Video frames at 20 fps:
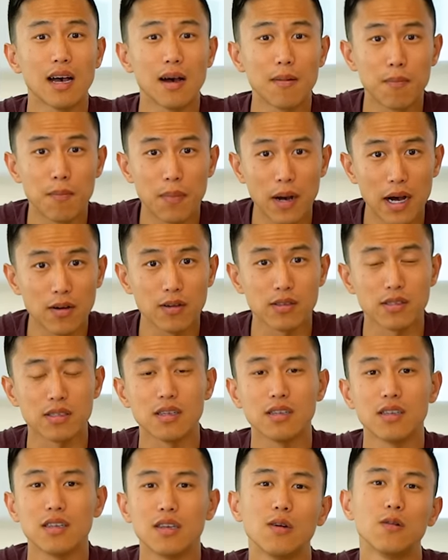about the
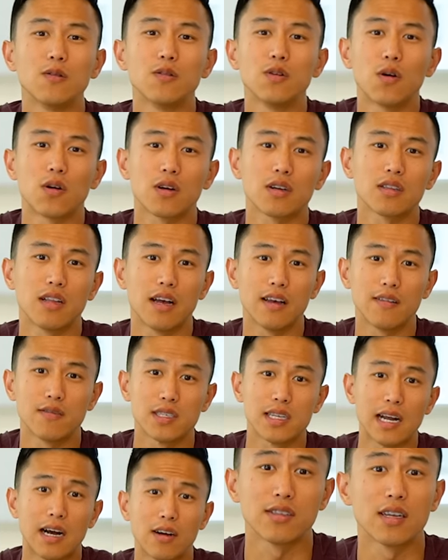New York
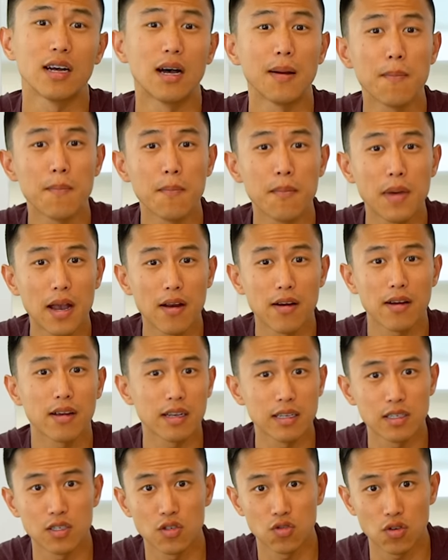lifestyle, the
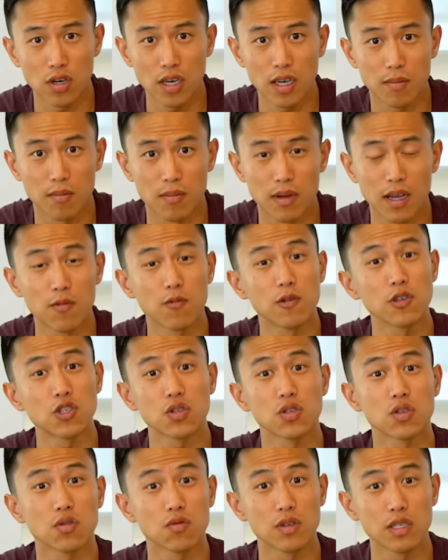American dream, and which
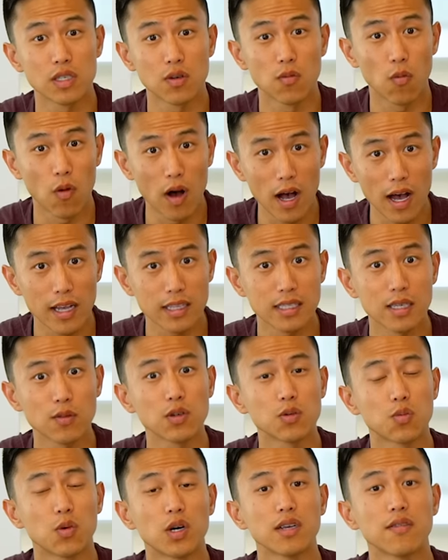is the reason why they
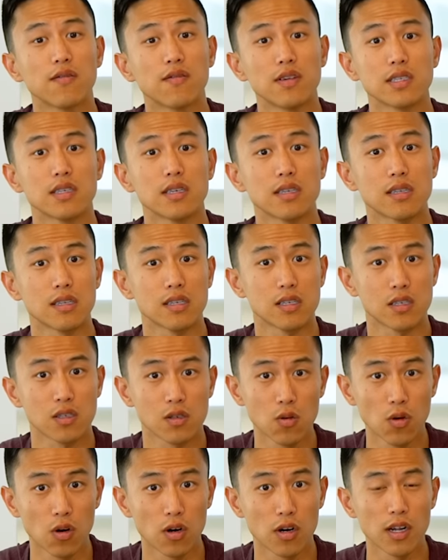would want to visit this
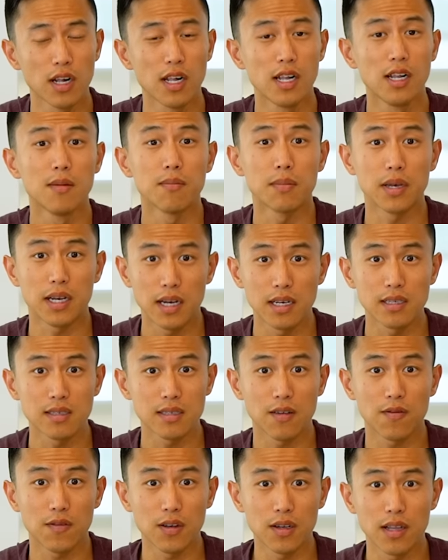store because
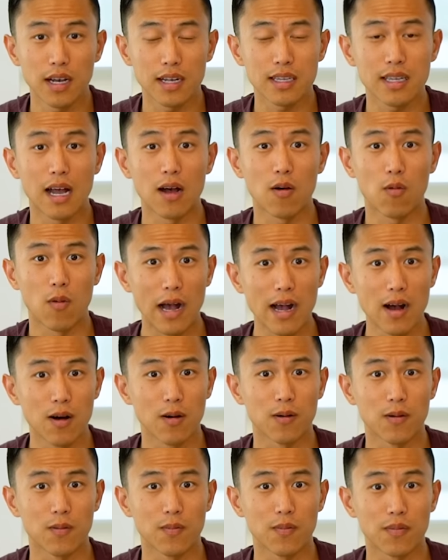they feel like that,
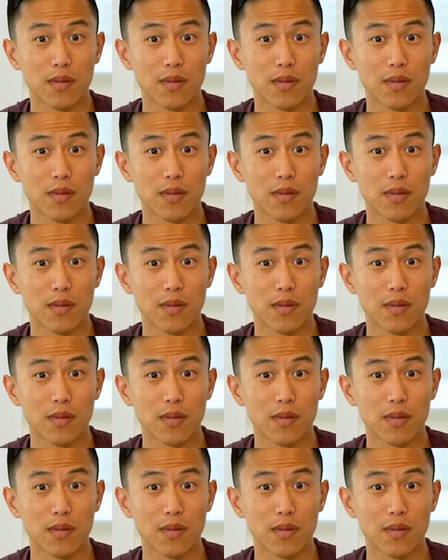wow,